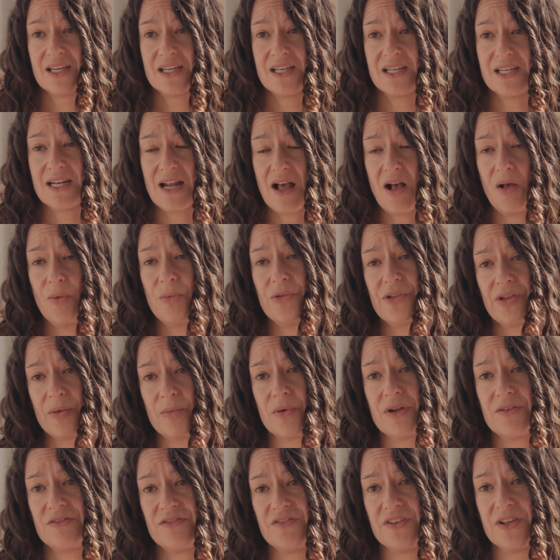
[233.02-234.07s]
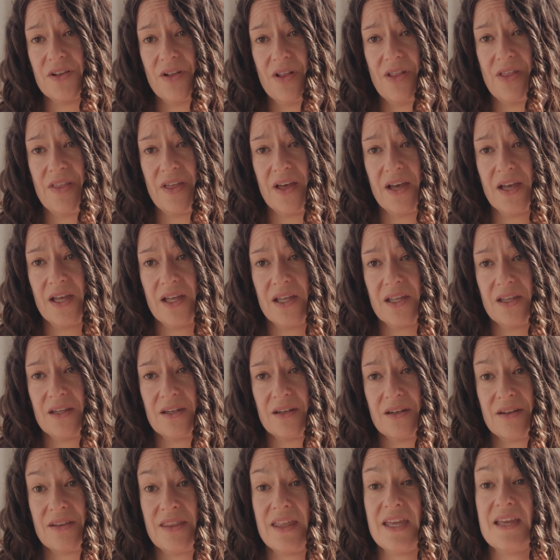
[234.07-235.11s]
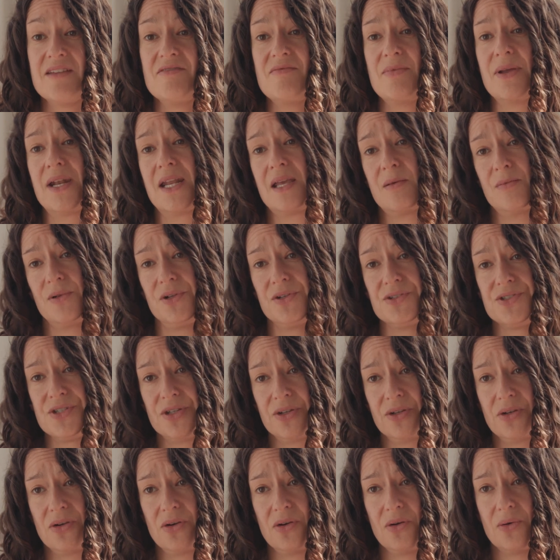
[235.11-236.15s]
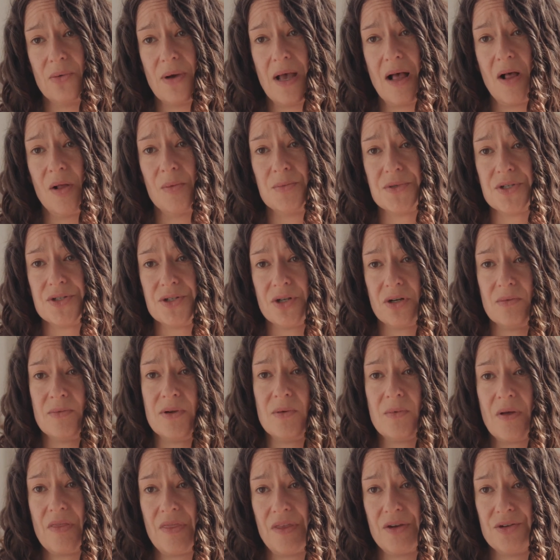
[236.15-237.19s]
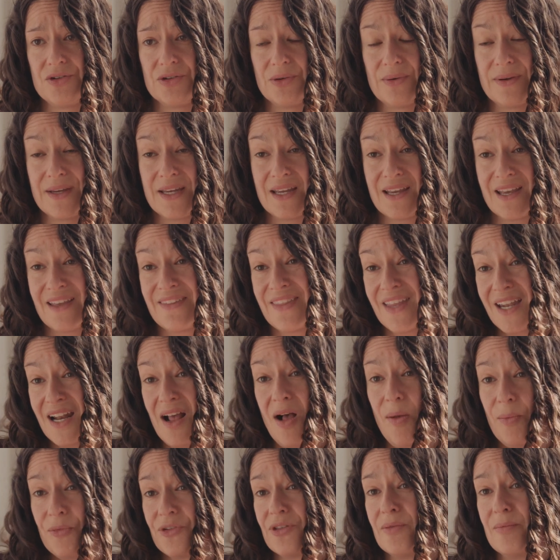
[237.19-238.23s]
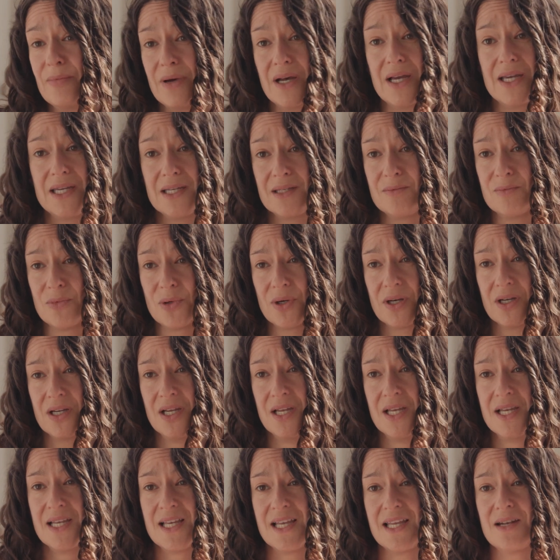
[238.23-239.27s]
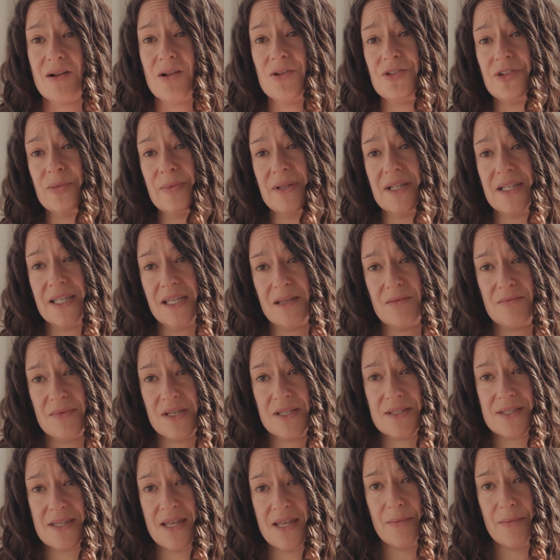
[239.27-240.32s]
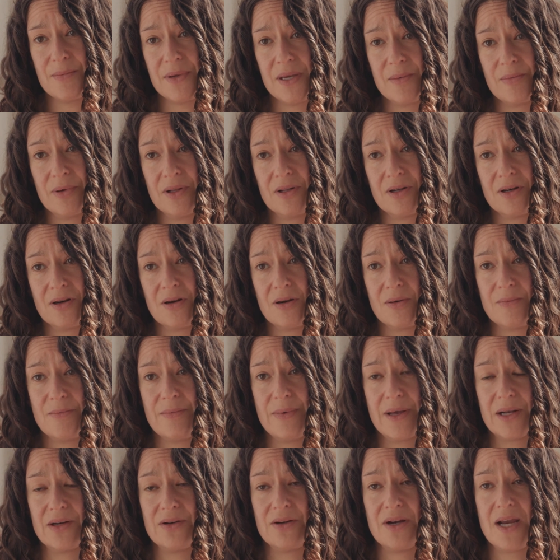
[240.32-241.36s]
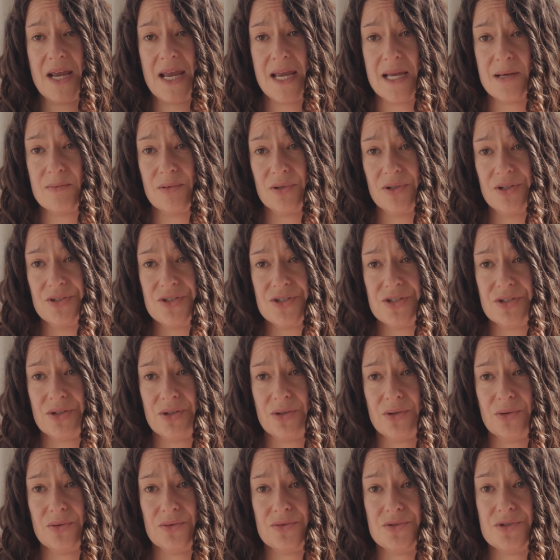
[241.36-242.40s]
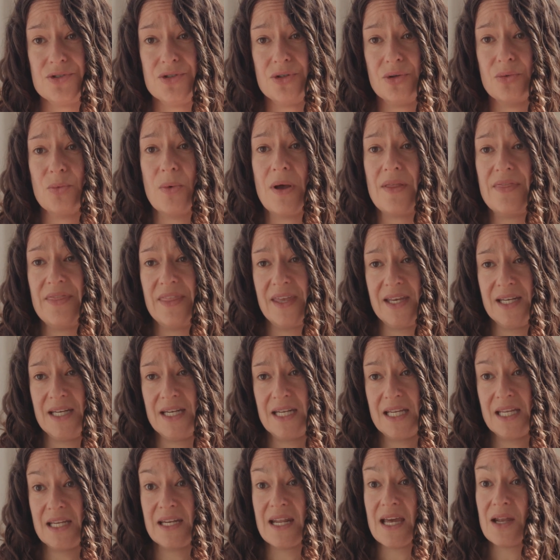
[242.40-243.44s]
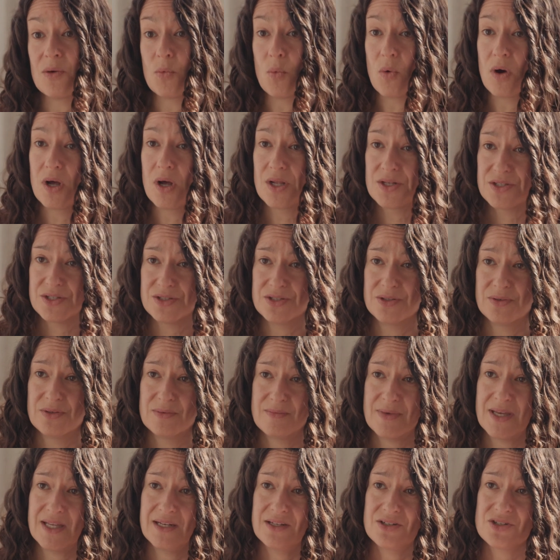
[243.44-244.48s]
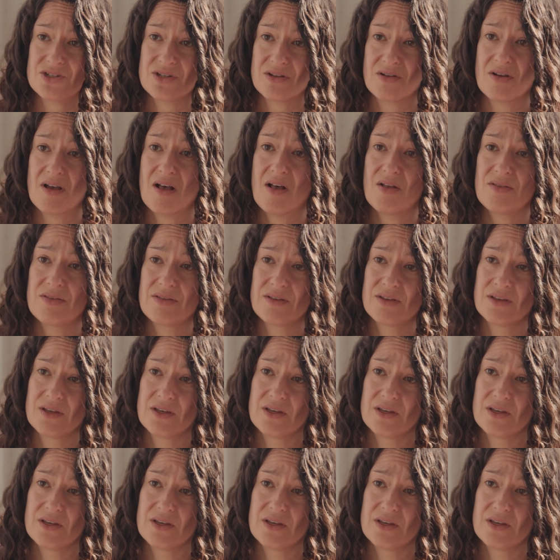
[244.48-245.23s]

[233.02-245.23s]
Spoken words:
It helps someone feel that they've been able to help determine what they're doing, and that helps them buy in more. And ultimately it means people are better able to do what they need and want to do to manage their health.